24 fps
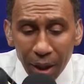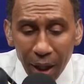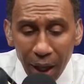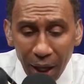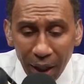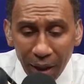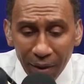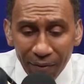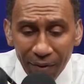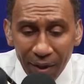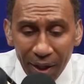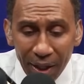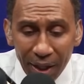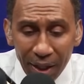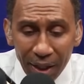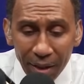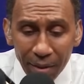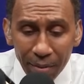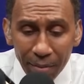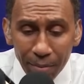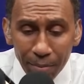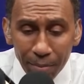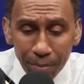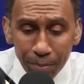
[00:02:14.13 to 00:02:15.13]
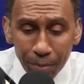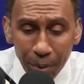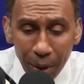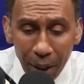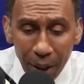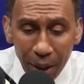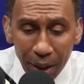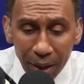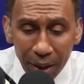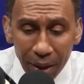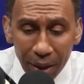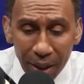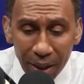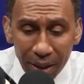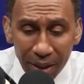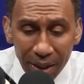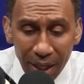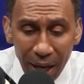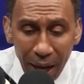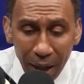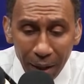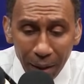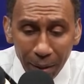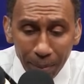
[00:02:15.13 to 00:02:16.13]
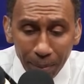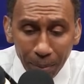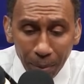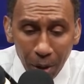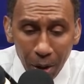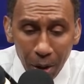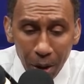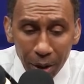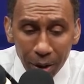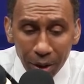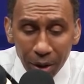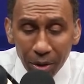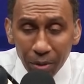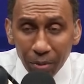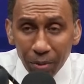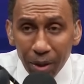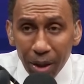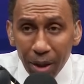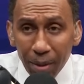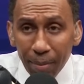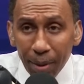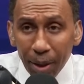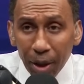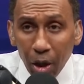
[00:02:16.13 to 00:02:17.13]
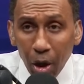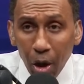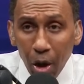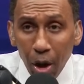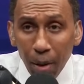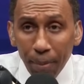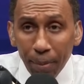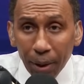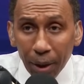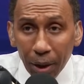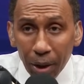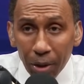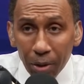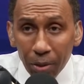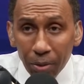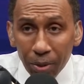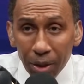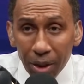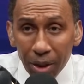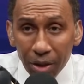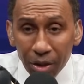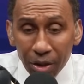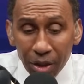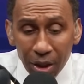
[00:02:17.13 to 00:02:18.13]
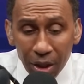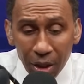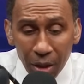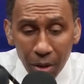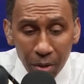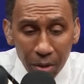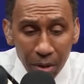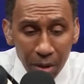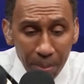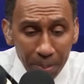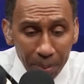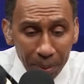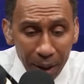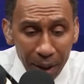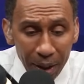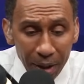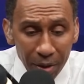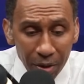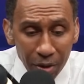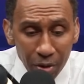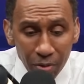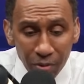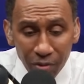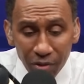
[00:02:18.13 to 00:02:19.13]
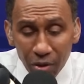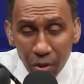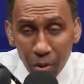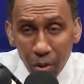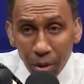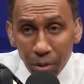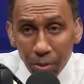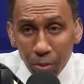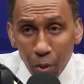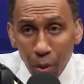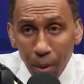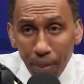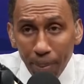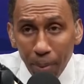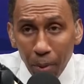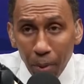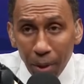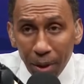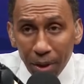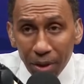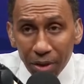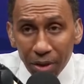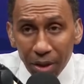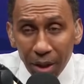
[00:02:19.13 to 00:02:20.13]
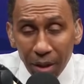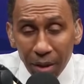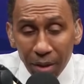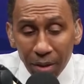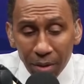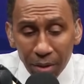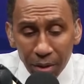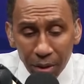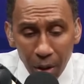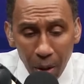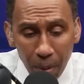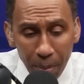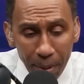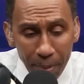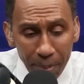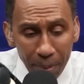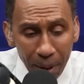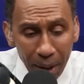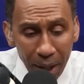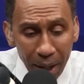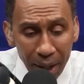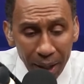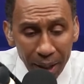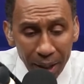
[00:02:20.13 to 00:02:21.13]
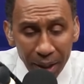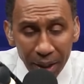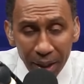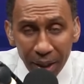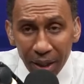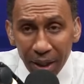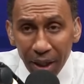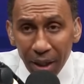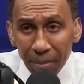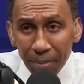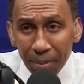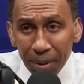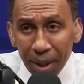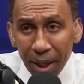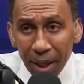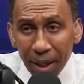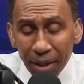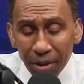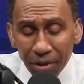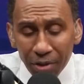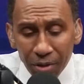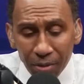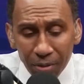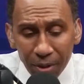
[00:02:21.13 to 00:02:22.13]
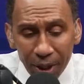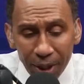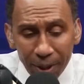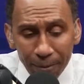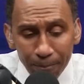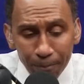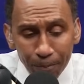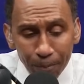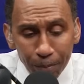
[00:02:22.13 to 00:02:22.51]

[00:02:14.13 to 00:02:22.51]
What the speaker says: elevated. But it's now LeBron, Kareem, and Karl Malone as the only players who've scored more points than Kobe Bryant in NBA history.